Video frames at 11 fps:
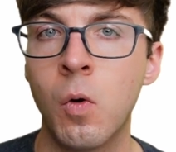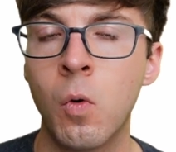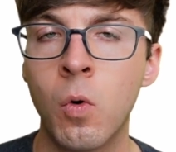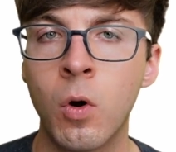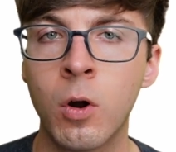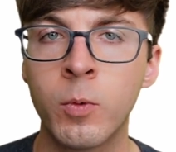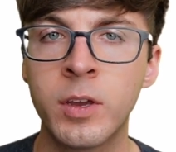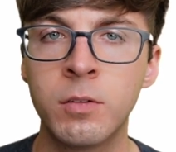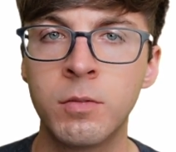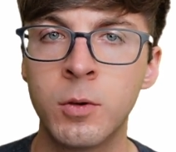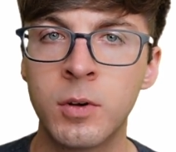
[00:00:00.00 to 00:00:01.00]
or we
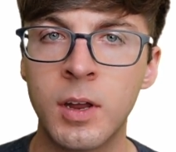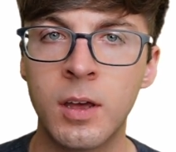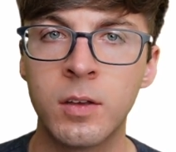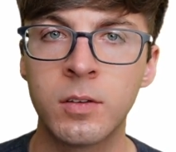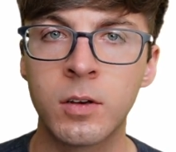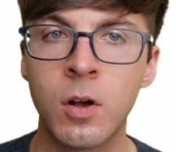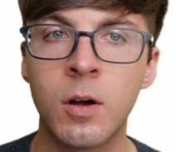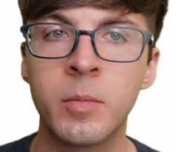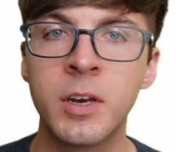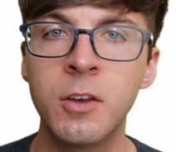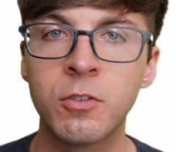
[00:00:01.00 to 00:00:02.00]
could view it as a
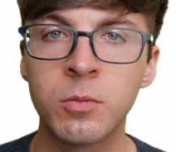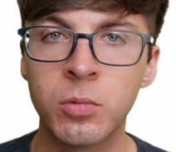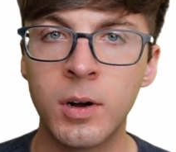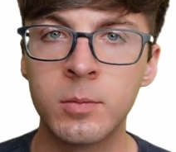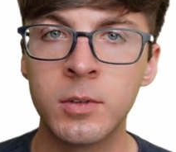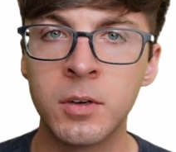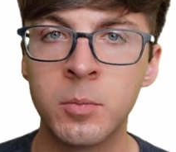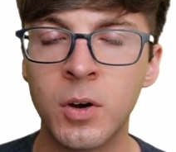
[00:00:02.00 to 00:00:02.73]
combination problem,